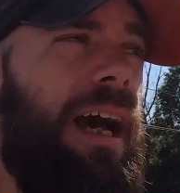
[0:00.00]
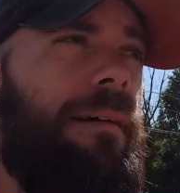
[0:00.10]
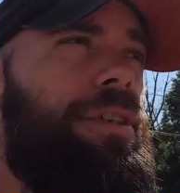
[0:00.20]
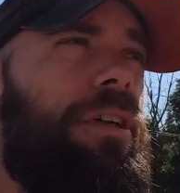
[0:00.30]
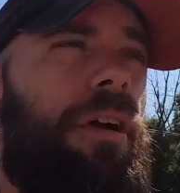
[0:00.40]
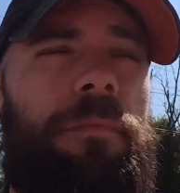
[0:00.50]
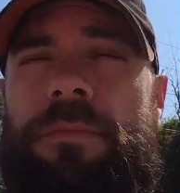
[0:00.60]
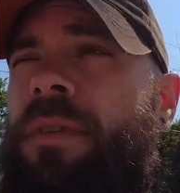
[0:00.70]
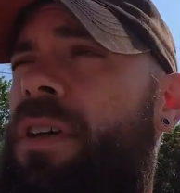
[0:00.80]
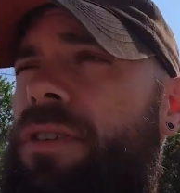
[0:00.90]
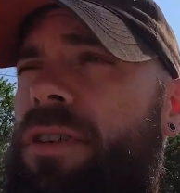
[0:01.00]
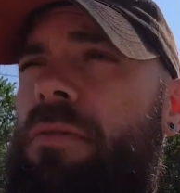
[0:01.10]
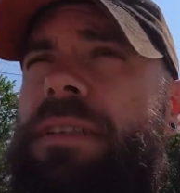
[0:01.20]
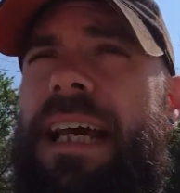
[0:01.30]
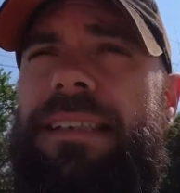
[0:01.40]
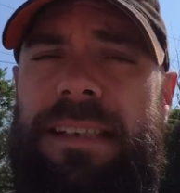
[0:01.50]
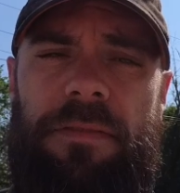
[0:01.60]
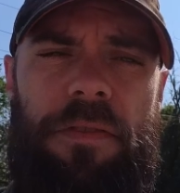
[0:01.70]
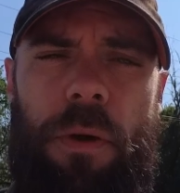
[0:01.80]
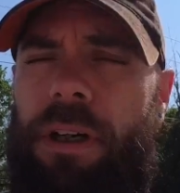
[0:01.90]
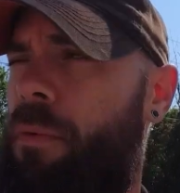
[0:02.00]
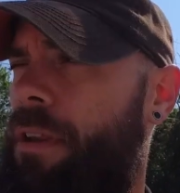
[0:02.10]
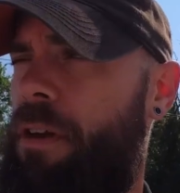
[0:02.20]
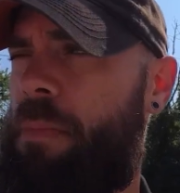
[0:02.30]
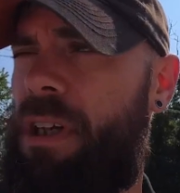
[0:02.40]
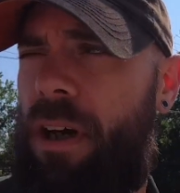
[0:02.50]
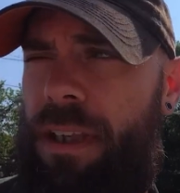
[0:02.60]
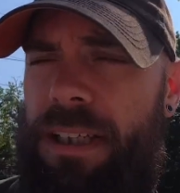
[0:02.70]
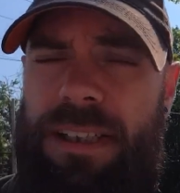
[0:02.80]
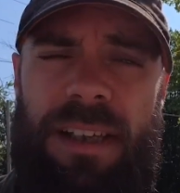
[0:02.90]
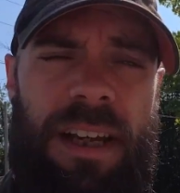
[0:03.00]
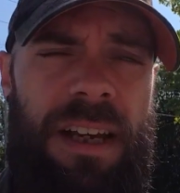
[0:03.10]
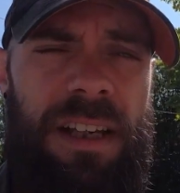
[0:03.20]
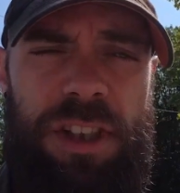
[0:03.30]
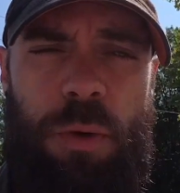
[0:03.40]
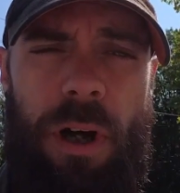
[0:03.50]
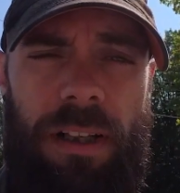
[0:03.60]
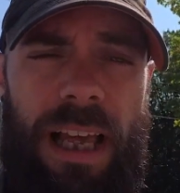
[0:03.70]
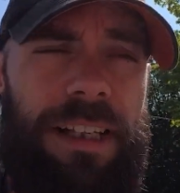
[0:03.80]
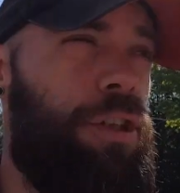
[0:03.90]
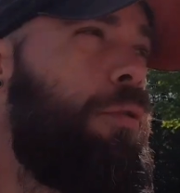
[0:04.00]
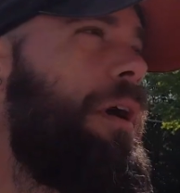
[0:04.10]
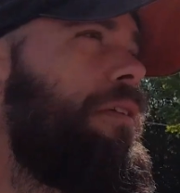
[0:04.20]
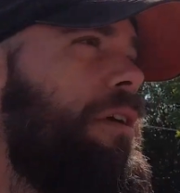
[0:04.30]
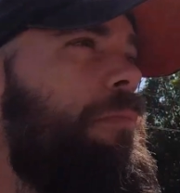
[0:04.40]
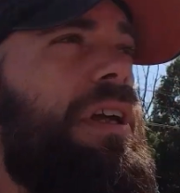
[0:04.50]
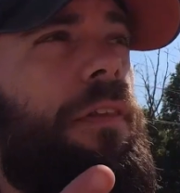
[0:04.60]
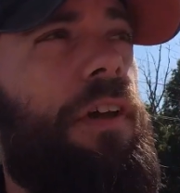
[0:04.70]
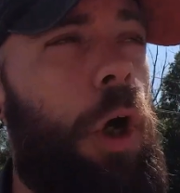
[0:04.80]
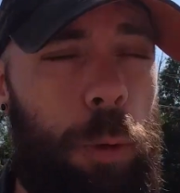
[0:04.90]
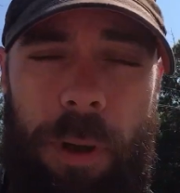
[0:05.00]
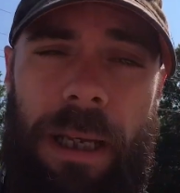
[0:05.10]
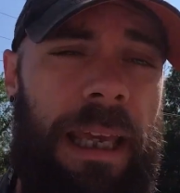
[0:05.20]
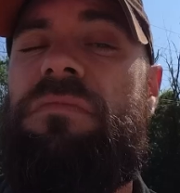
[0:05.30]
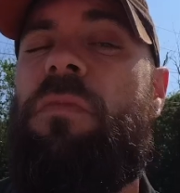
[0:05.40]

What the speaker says: I'm sure I'm soon destined for it, whether it be on this square ledge or whether it be on the coping.